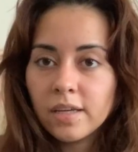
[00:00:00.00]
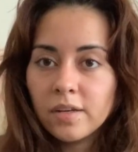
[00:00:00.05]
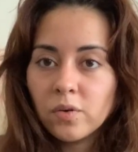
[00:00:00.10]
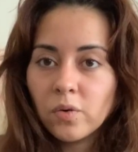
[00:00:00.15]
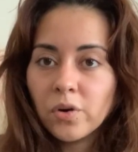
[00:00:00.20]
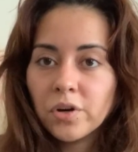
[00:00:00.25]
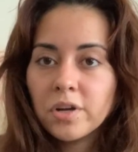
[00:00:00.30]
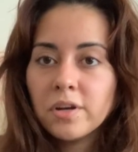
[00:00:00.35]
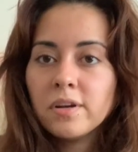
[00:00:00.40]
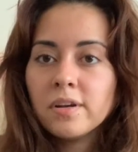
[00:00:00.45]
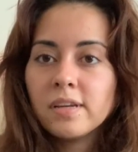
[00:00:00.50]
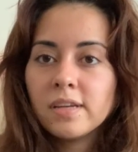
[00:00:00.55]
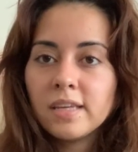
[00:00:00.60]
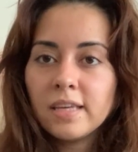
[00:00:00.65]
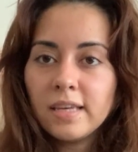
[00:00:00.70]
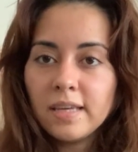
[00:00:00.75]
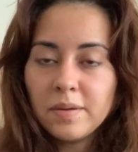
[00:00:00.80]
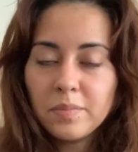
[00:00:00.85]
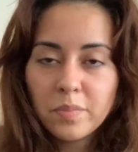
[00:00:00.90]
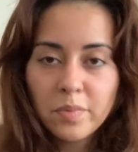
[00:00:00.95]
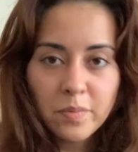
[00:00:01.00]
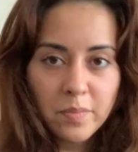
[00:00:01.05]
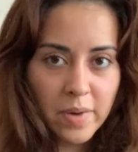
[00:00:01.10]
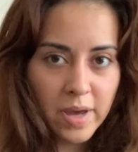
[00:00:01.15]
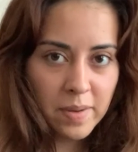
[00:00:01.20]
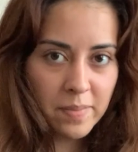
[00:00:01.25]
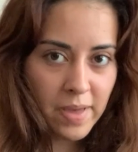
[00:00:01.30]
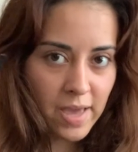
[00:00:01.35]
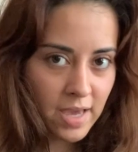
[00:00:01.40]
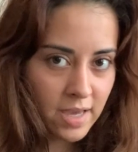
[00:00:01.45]
order to keep
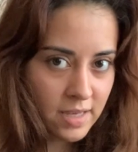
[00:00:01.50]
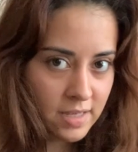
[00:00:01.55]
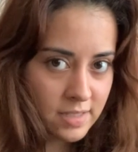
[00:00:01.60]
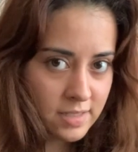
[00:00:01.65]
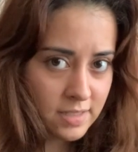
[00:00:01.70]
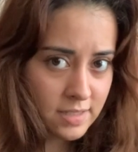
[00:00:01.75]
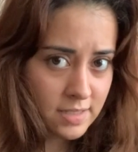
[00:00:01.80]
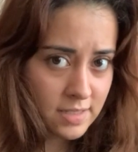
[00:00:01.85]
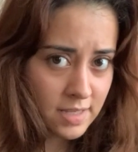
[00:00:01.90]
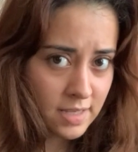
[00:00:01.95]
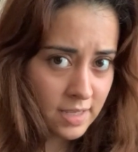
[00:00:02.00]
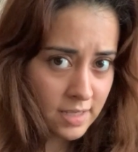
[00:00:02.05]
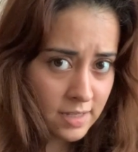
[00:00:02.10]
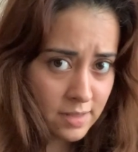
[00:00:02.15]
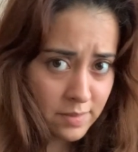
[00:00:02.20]
my bangs in